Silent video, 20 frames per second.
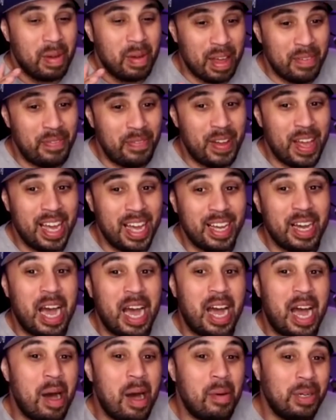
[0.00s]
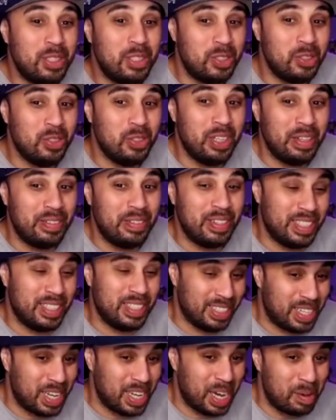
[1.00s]
Matter of fact, how about you leave it in
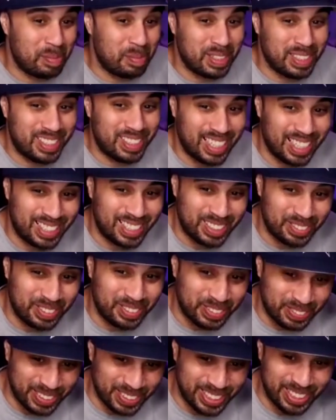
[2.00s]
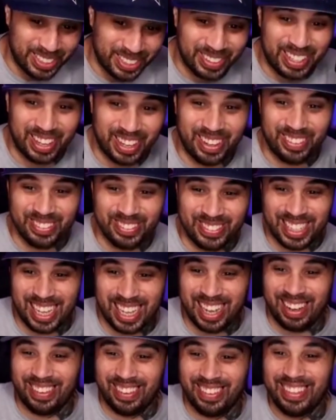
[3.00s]
the comment section when the video comes
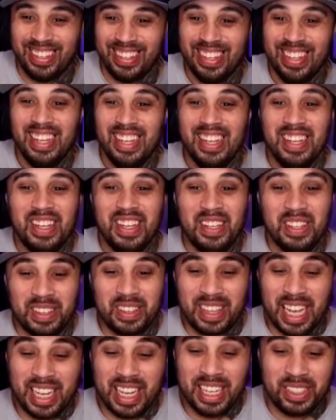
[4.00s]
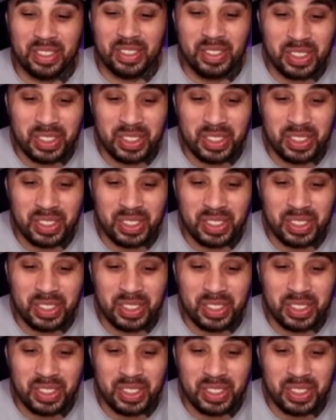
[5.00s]
out? Thank you